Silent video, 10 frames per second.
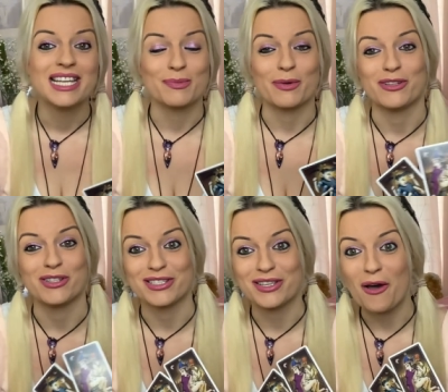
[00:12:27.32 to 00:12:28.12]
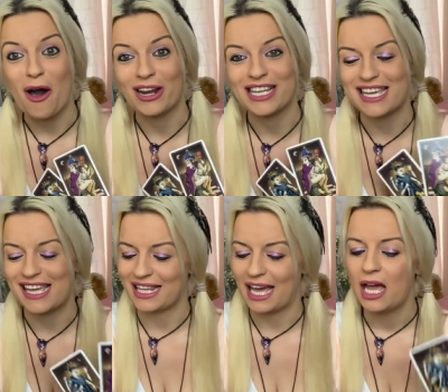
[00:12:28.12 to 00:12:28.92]
Spirit just hollered
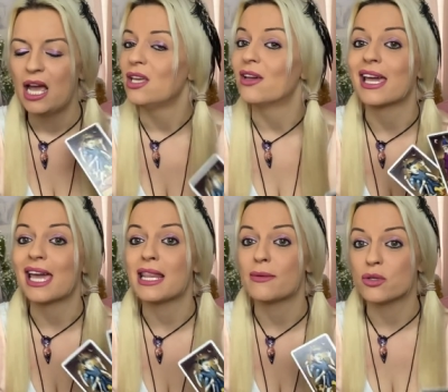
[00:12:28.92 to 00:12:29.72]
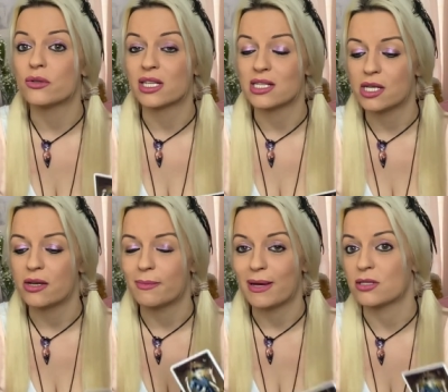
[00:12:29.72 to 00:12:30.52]
in there, you can get them talking to
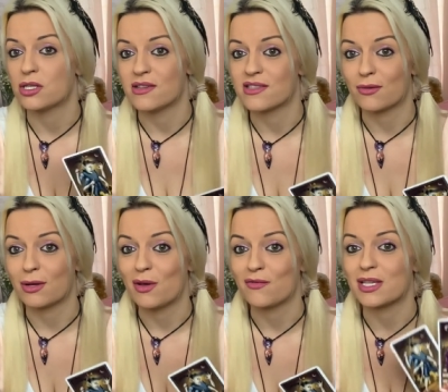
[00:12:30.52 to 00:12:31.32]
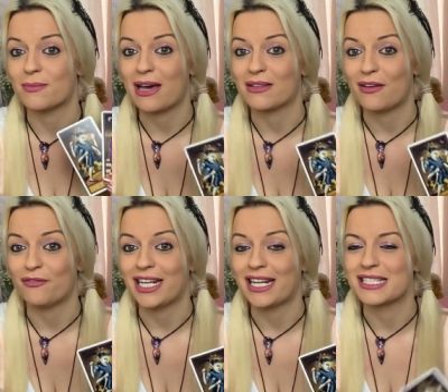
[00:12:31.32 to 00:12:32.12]
you in about 2 to 3 months about their
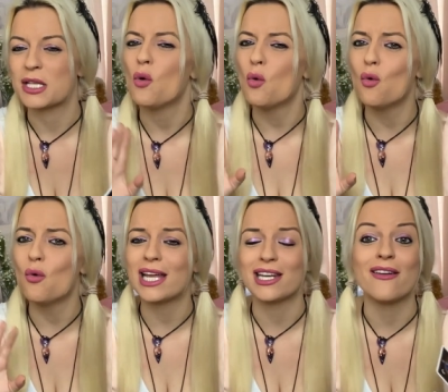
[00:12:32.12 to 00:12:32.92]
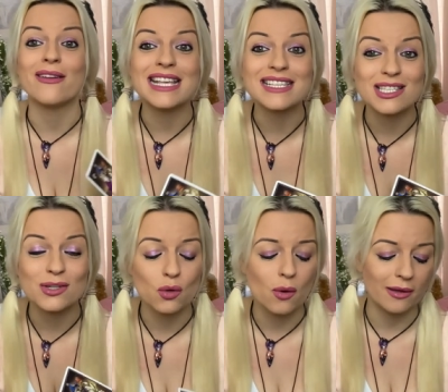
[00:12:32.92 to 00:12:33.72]
feelings. Oh, I know it's
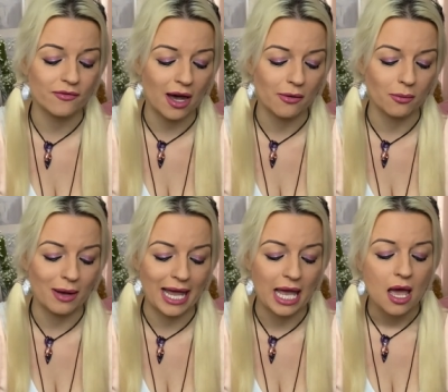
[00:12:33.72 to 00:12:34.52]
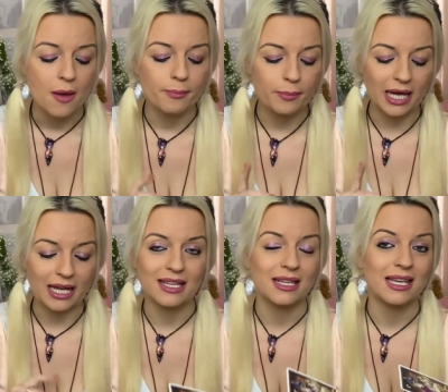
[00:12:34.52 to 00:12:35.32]
still quite far away,
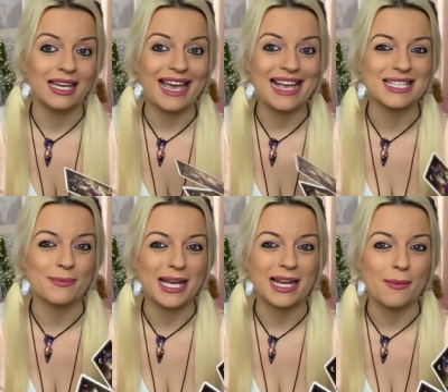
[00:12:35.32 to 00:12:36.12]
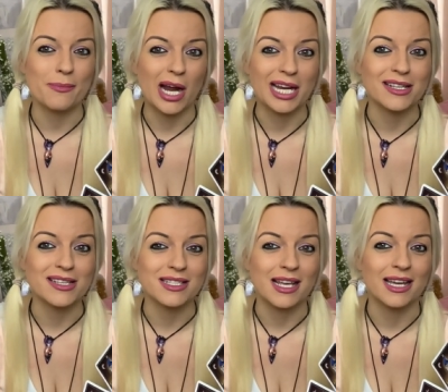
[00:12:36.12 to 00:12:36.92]
but it's a bit like
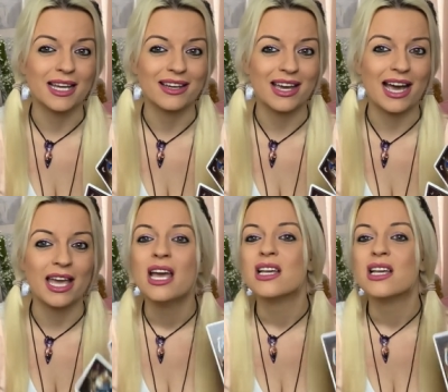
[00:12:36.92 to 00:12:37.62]
pregnancy, okay?